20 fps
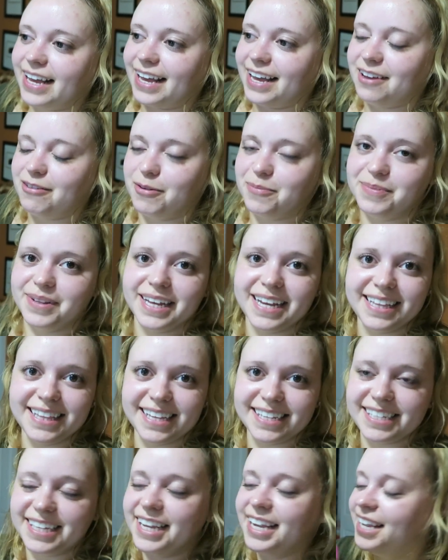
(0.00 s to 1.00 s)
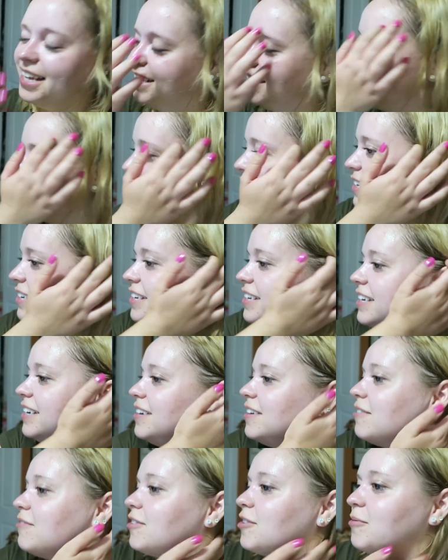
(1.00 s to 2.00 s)
I've been playing this
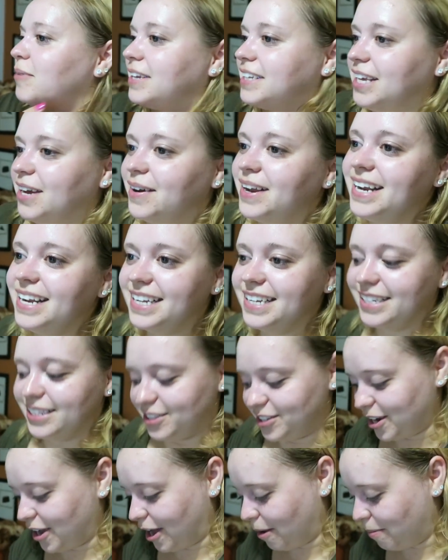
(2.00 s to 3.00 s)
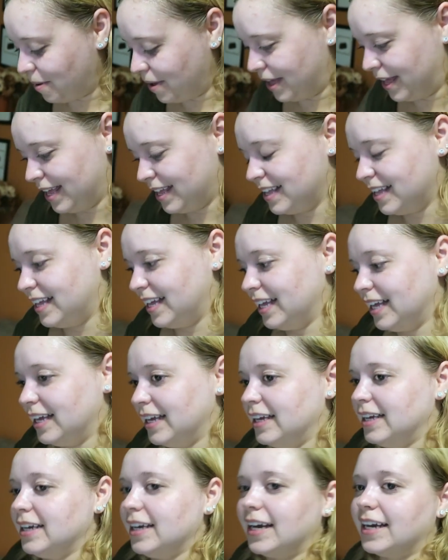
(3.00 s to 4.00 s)
for a while now. I need to stop.
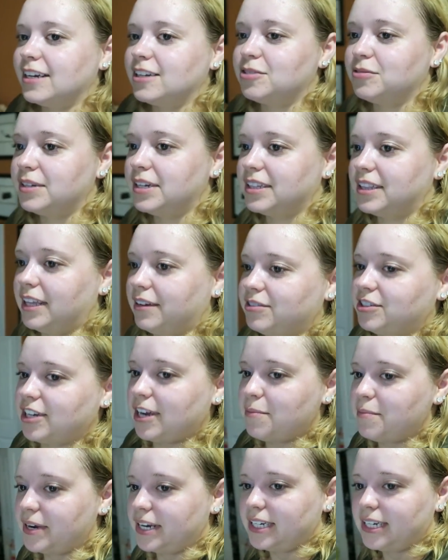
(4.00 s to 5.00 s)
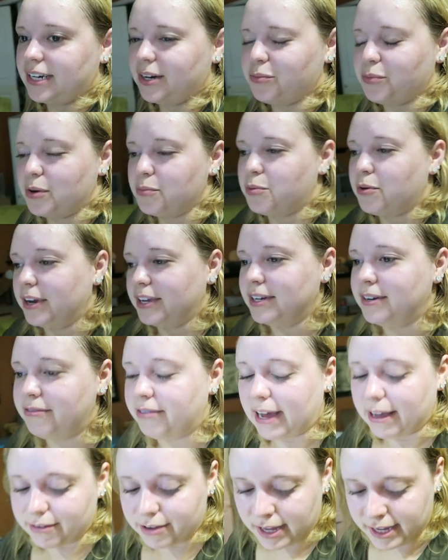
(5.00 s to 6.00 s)
I just redid Love Shine, but I did it at
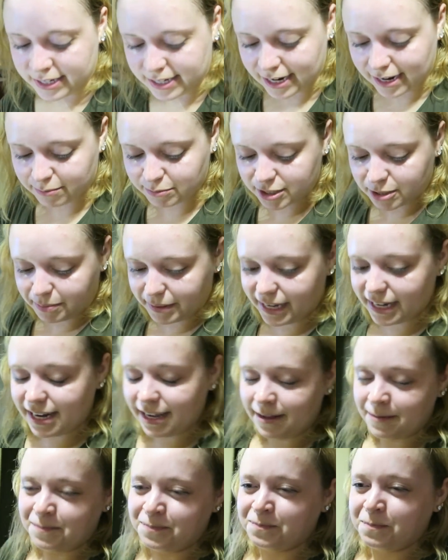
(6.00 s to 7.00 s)
1.5 times speed.